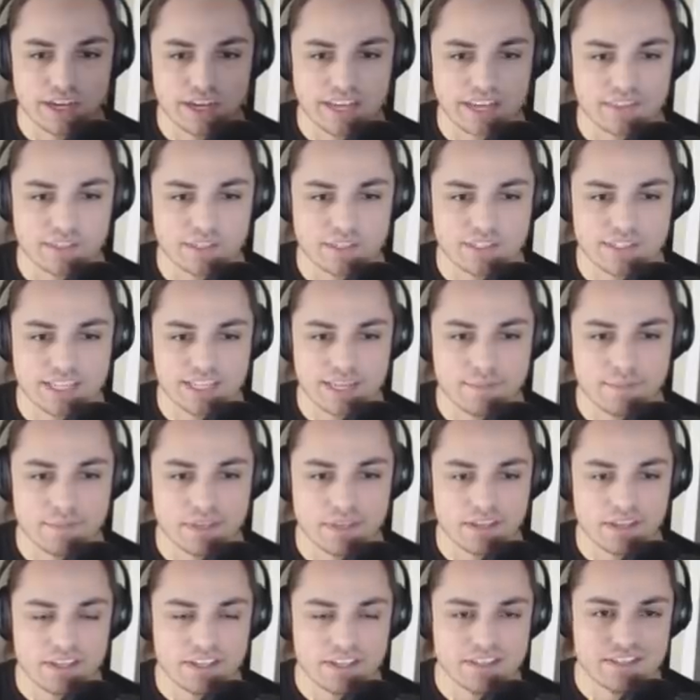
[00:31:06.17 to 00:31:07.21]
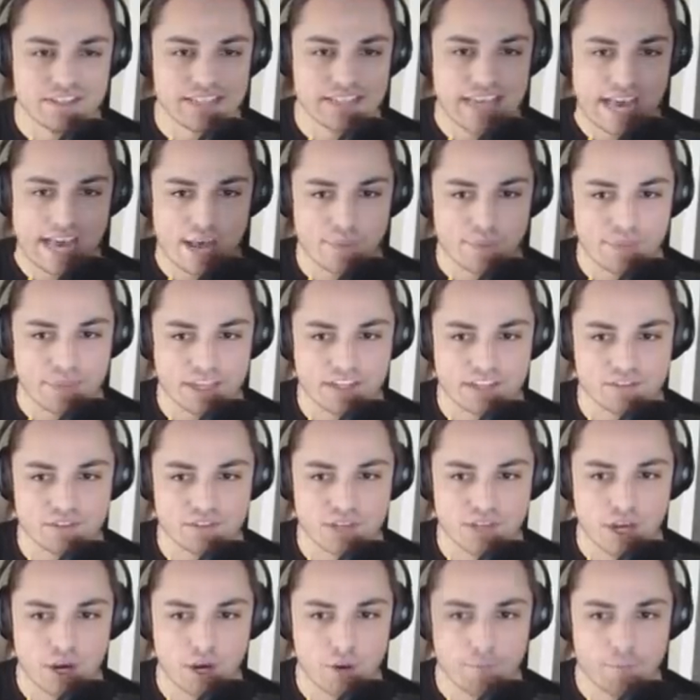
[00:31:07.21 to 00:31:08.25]
at their team, see how things
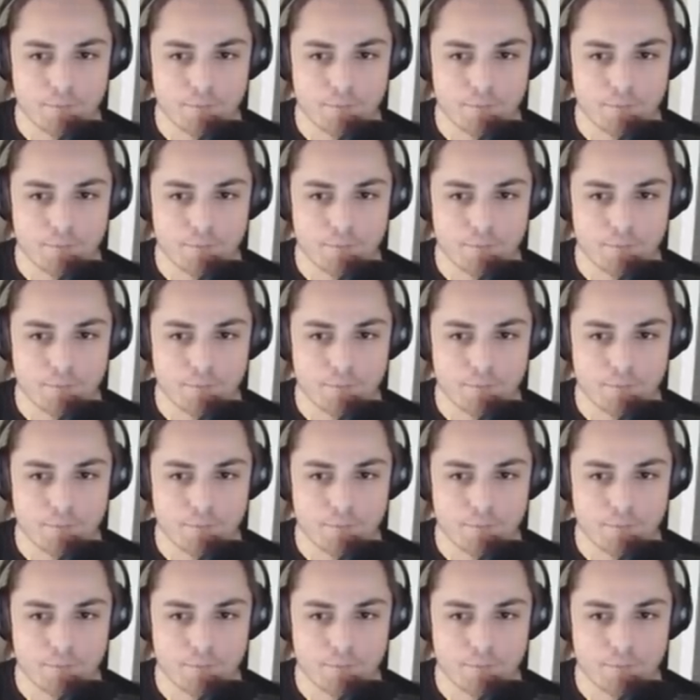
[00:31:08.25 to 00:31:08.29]
go.